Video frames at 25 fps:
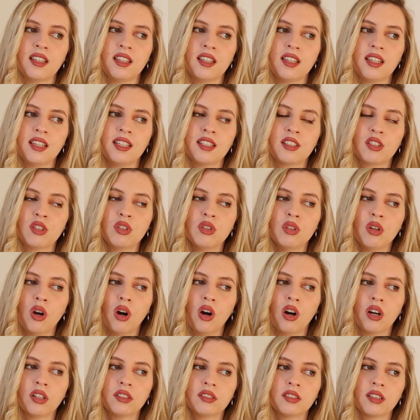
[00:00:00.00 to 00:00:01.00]
is
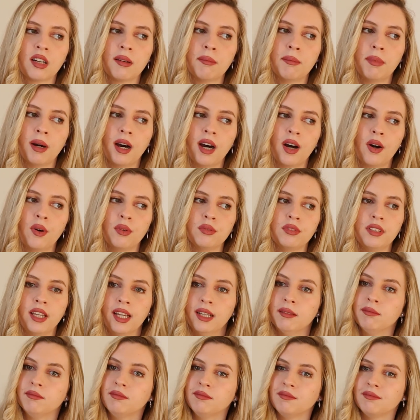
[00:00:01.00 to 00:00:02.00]
not about
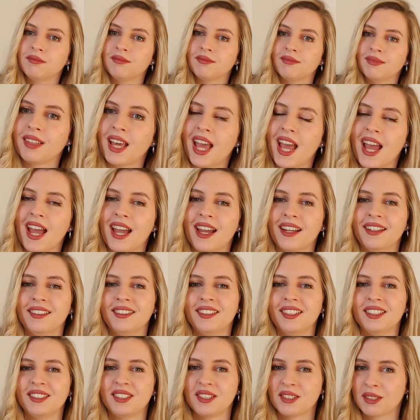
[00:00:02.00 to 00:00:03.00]
them
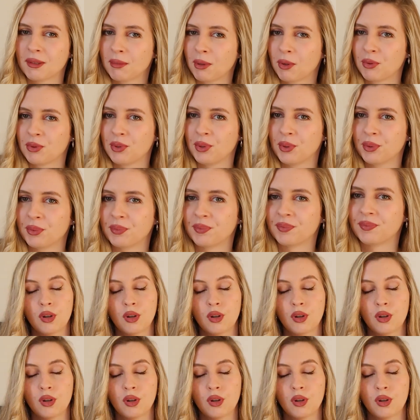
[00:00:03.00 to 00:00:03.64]
and it is about you.